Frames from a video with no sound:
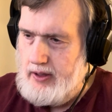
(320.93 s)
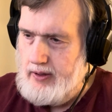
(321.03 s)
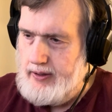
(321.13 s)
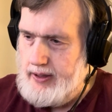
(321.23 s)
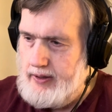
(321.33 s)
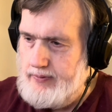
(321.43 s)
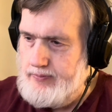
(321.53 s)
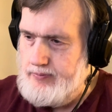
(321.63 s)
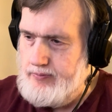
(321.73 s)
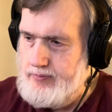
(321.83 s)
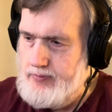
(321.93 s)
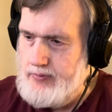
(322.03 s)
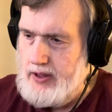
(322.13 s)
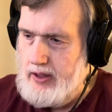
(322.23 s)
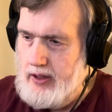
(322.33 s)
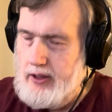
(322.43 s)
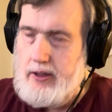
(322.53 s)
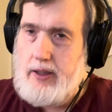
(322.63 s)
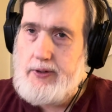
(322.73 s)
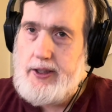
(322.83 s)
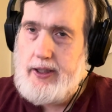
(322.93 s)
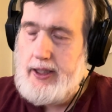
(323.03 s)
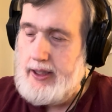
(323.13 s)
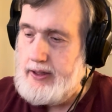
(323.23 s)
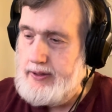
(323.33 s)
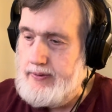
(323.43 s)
Well, whoever did that